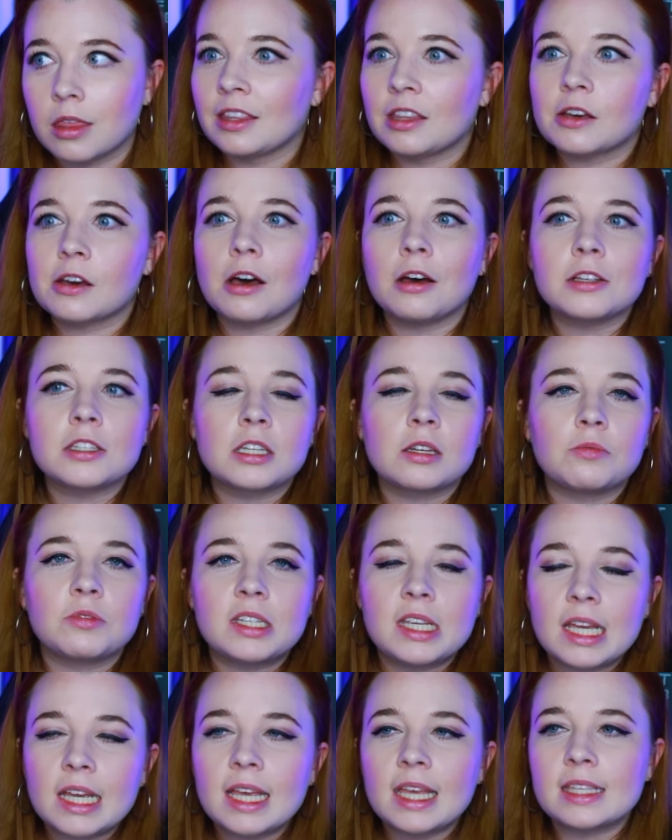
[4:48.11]
the cost of
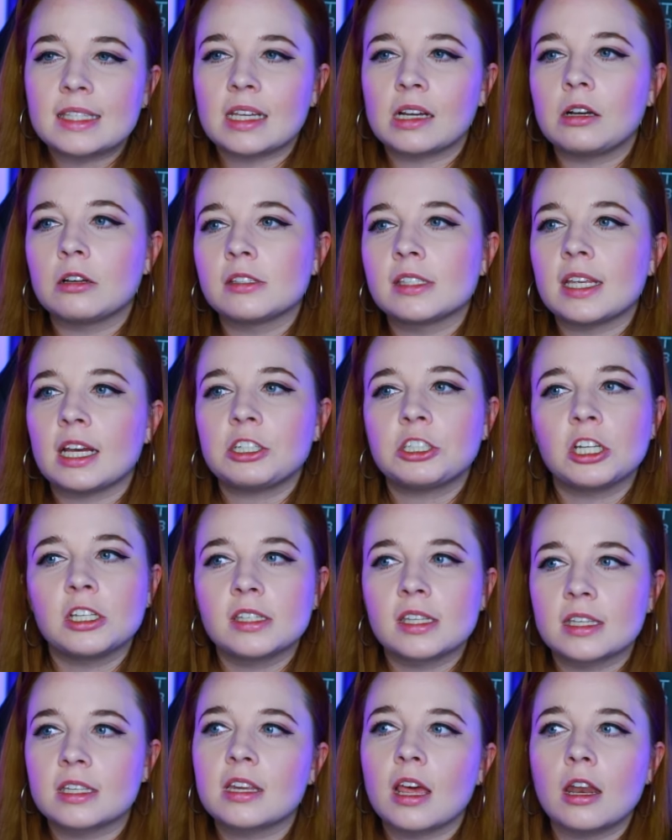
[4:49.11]
tickets and
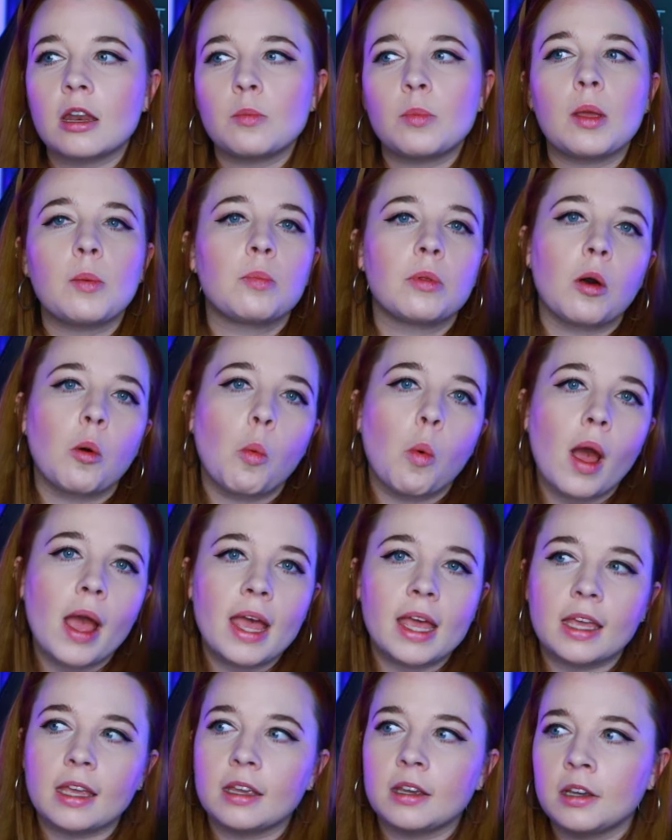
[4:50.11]
concessions is turning people
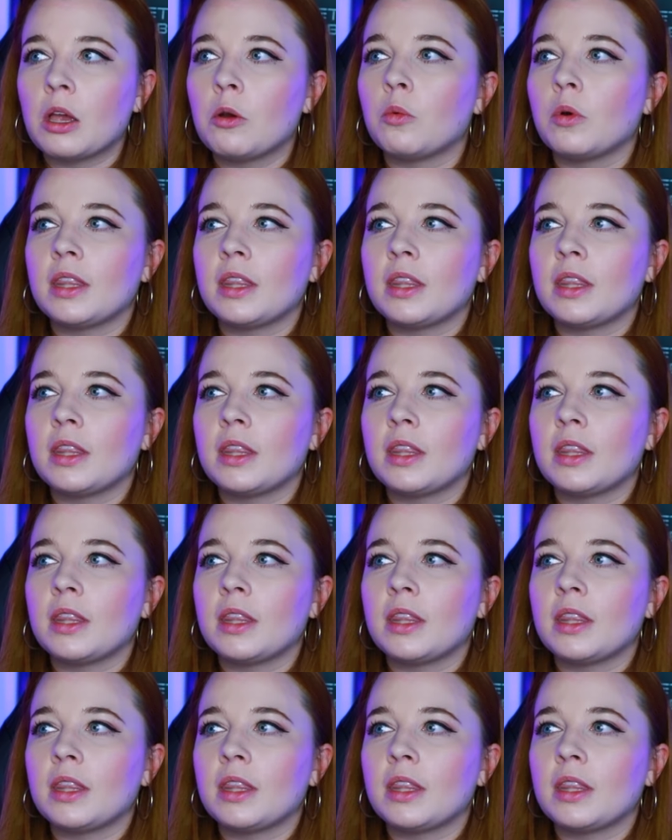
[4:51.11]
away